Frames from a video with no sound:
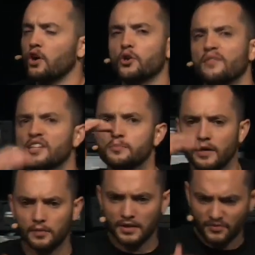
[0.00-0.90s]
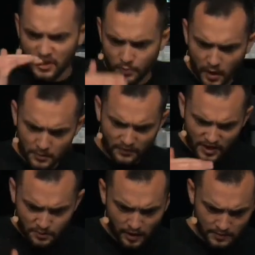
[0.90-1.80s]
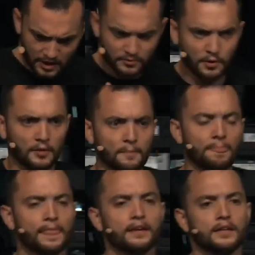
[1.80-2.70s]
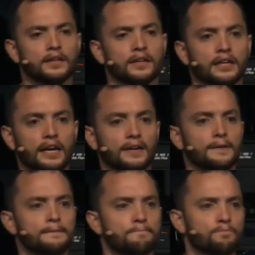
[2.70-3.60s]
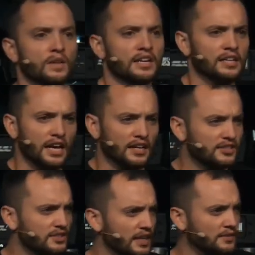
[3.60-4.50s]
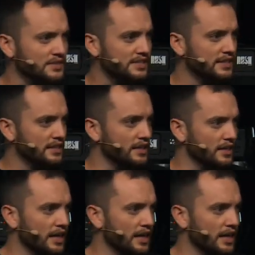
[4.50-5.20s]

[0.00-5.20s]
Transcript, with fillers: Oh, you have this problem, you have this problem, you have this problem, you have this problem. Okay? Uh, you, guys ever see, uh,